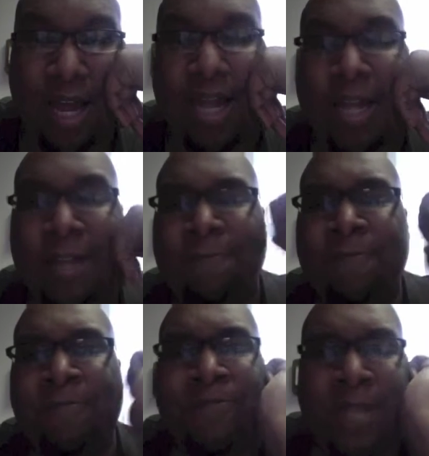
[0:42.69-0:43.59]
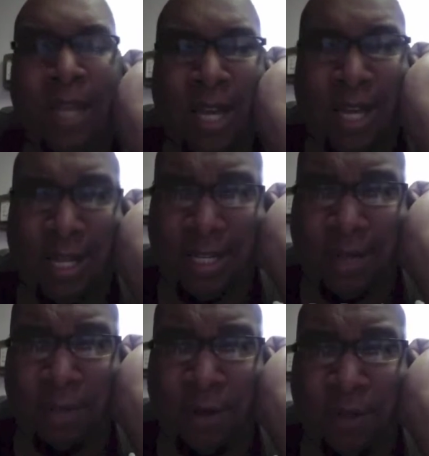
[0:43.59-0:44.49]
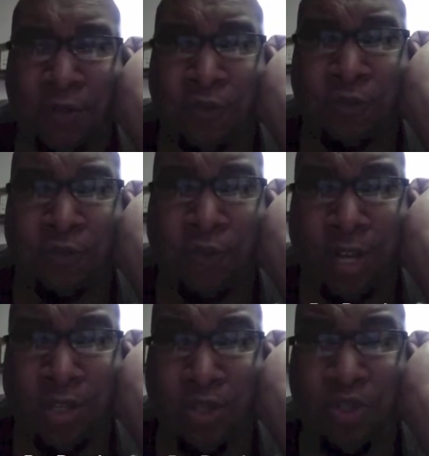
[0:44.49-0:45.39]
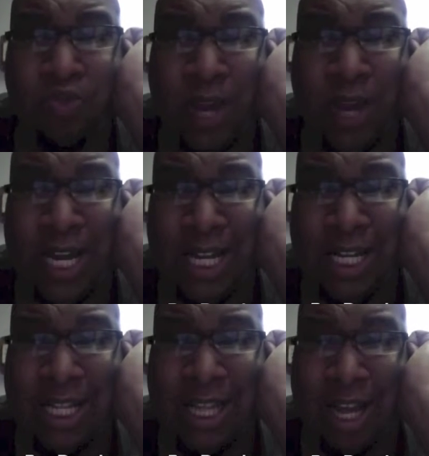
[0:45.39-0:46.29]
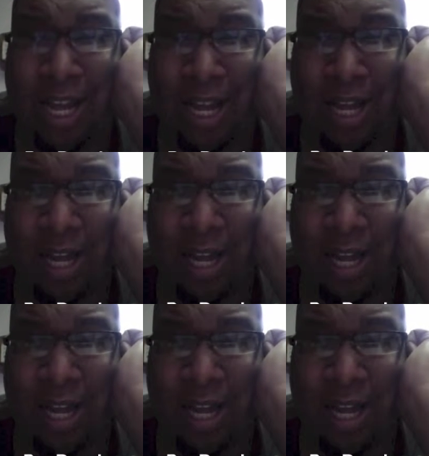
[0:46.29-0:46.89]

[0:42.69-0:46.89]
And it is the most frustrating thing